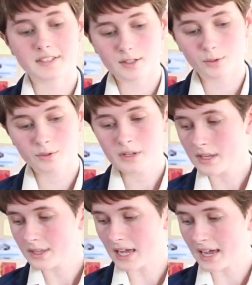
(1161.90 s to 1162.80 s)
until
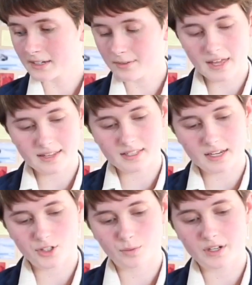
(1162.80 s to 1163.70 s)
the end of that
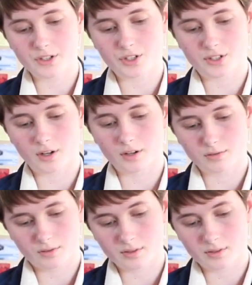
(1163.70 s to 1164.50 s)
section where you just go.